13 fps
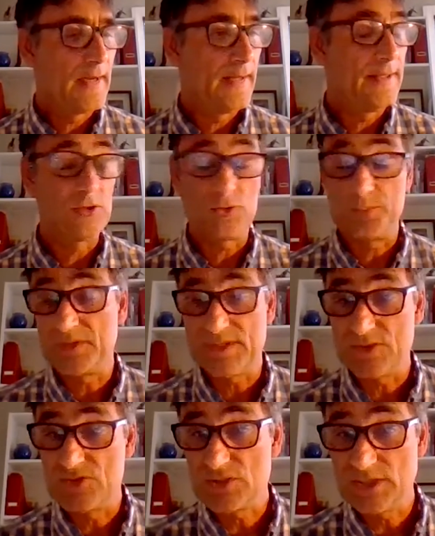It could
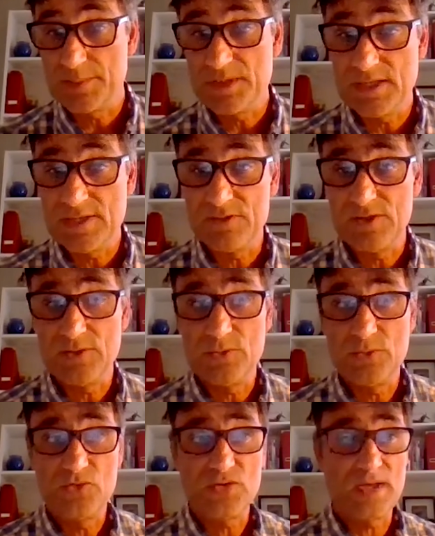potentially be even
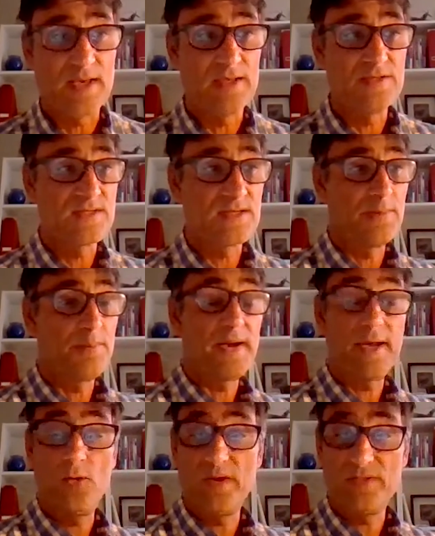used as
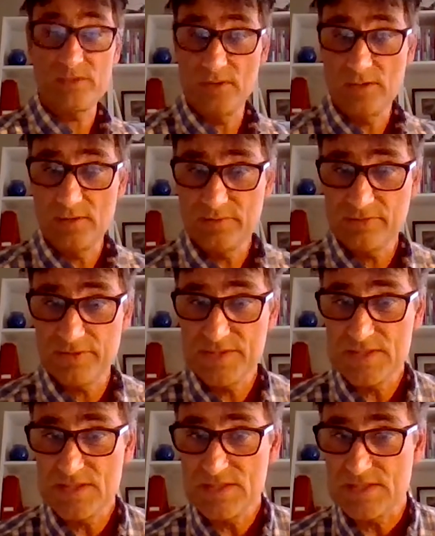bioethanol, for
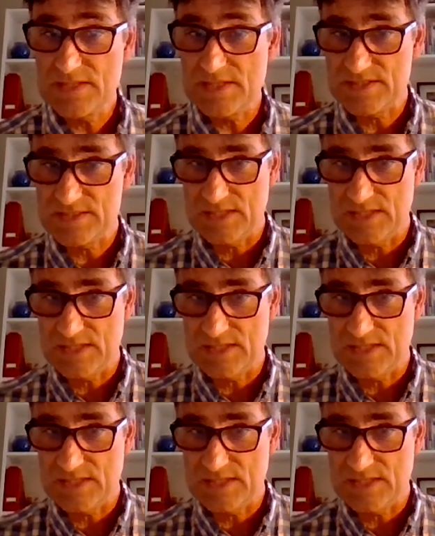instance. That's